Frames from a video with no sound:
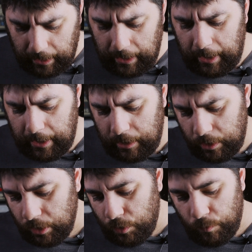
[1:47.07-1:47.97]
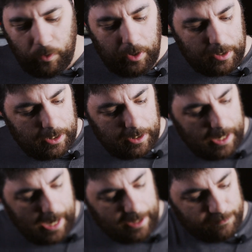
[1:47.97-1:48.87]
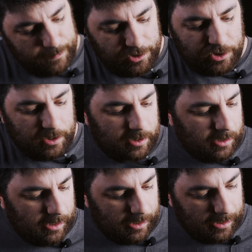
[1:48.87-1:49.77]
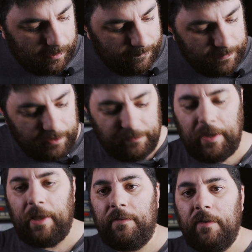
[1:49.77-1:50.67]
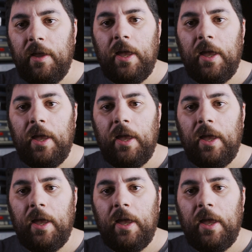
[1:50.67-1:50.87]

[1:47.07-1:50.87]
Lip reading: And, well, again, as mentioned, this says